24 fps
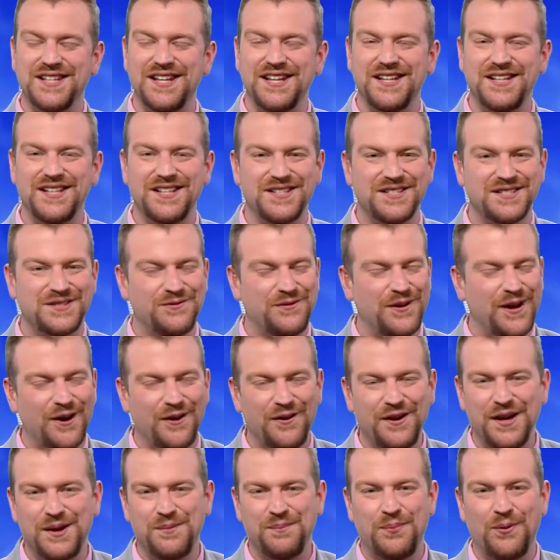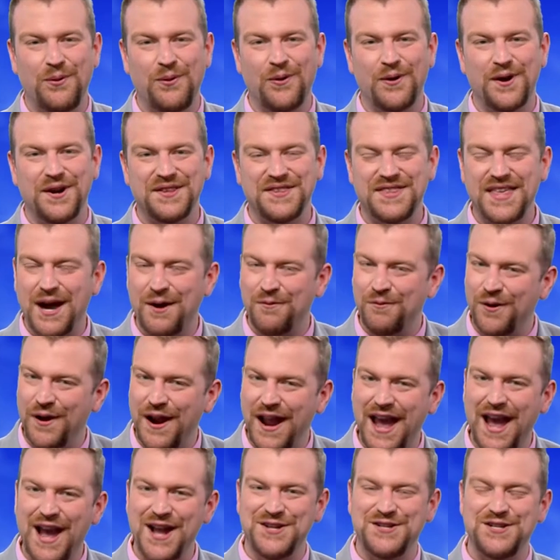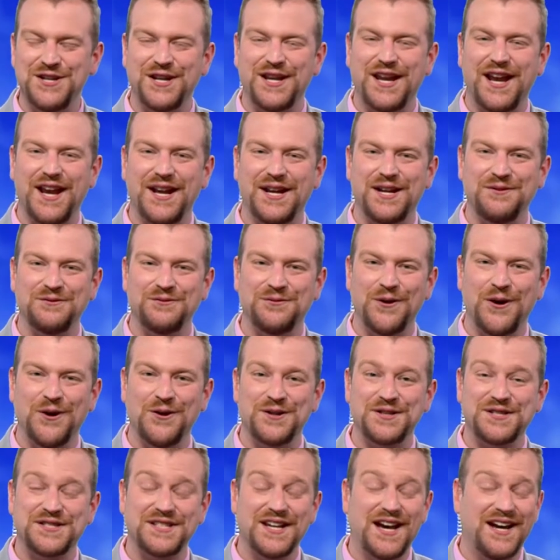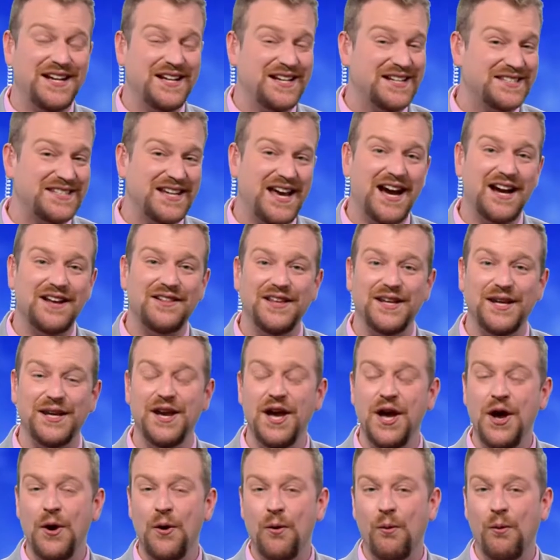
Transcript: It is very important that we're educating folks on exactly